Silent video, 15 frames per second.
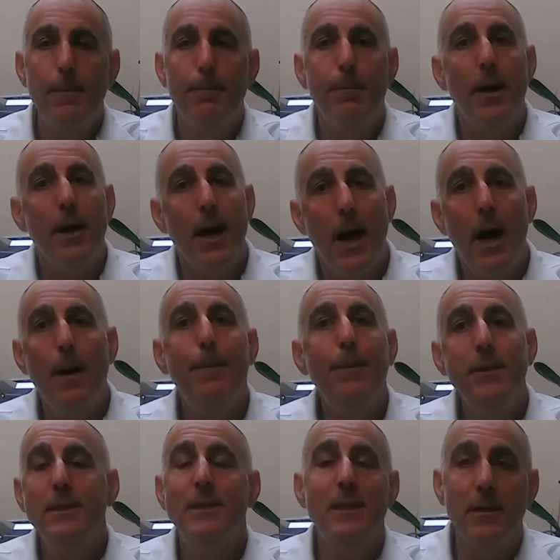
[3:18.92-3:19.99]
but up
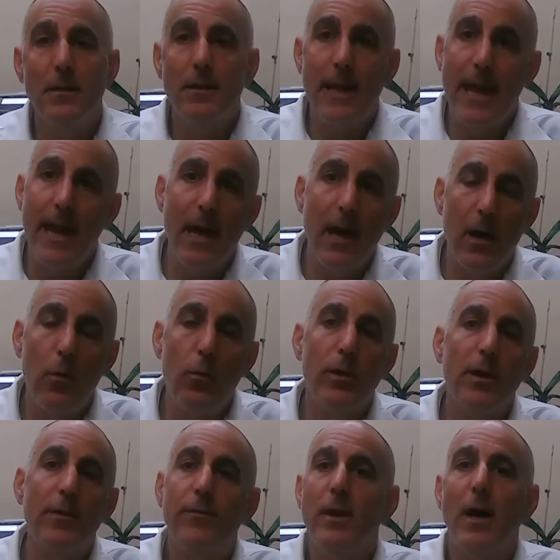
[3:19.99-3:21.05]
until now we
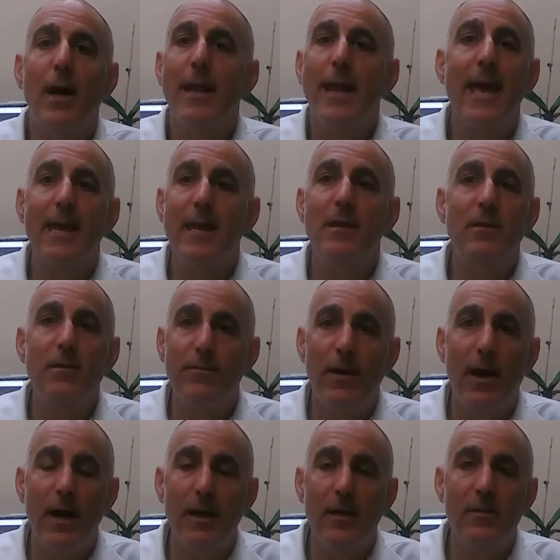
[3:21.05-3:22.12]
have not had a
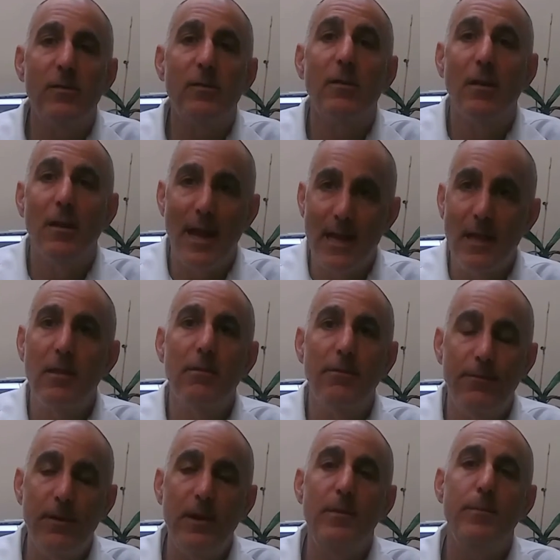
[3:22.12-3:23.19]
device like the
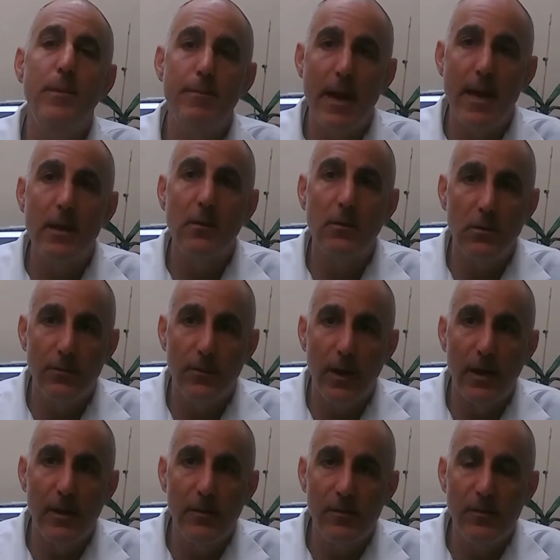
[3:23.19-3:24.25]
Fidmi Medical
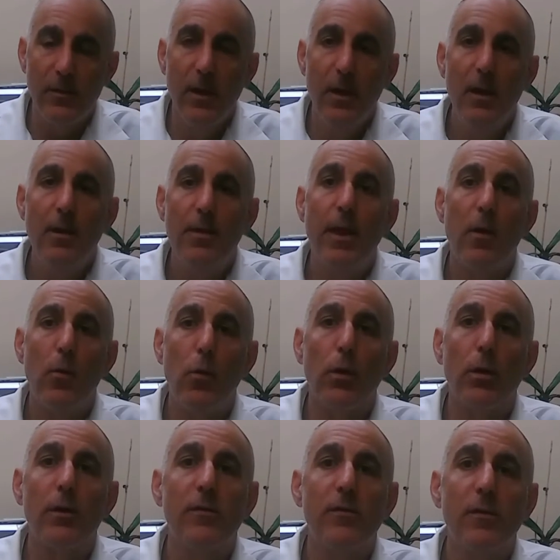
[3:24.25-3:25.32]
device that
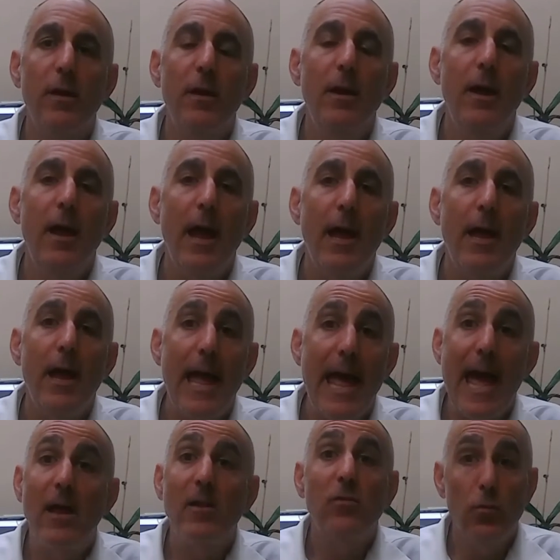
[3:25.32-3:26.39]
works
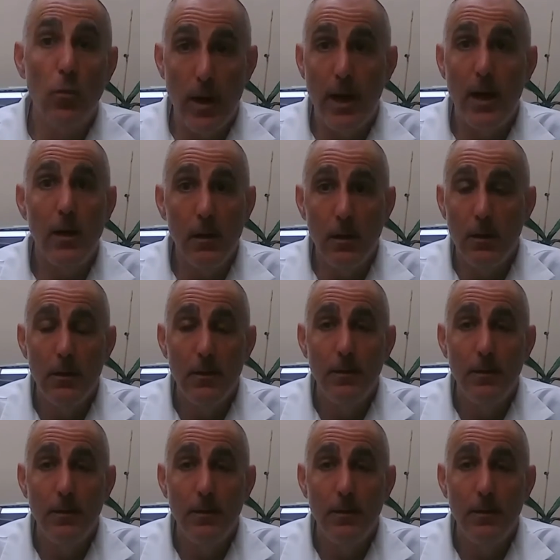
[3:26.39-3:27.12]
as well